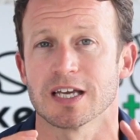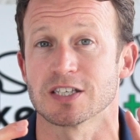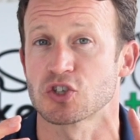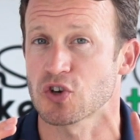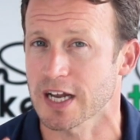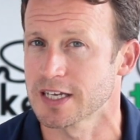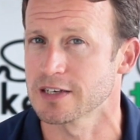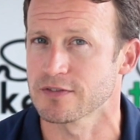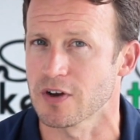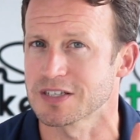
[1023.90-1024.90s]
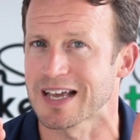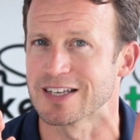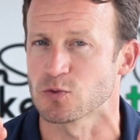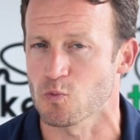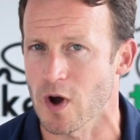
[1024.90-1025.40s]
is a tracking device
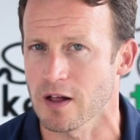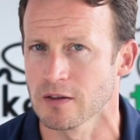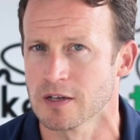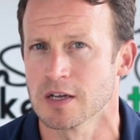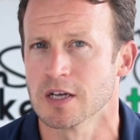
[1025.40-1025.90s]
as well.